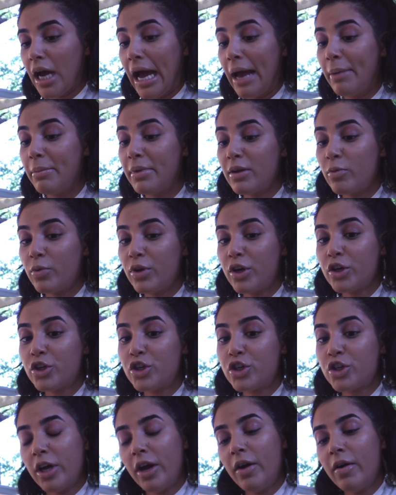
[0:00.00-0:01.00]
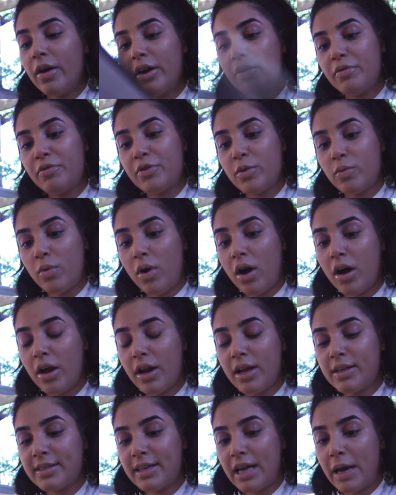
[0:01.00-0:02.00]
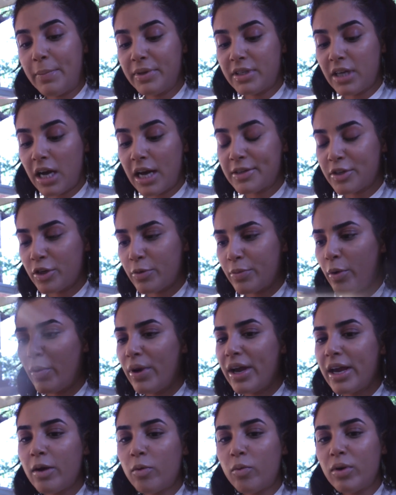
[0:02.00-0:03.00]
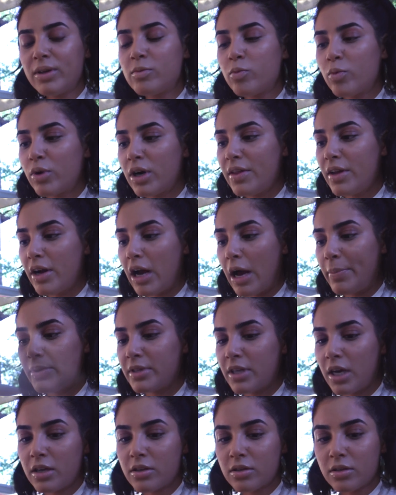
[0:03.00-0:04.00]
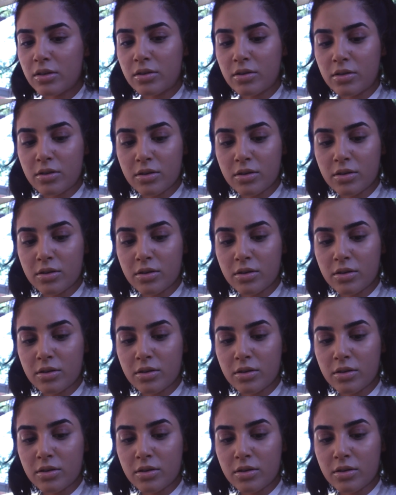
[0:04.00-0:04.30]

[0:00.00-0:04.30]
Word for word: I mean, we could share it if you want as an appetizer. But wait, what? Where are the appetizers?